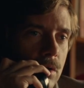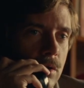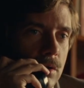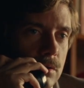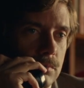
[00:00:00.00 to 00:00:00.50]
and
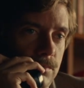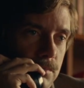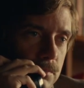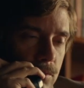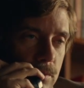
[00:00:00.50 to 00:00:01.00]
racist
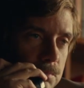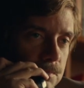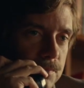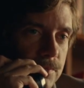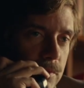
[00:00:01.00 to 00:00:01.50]
talk against
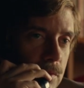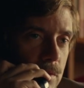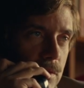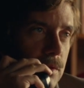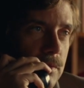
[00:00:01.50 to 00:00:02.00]
black
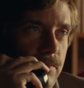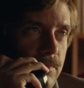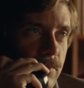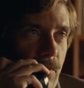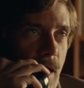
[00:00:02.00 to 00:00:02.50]
folks.
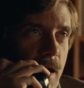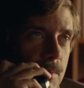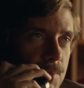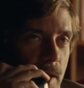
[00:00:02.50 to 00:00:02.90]
At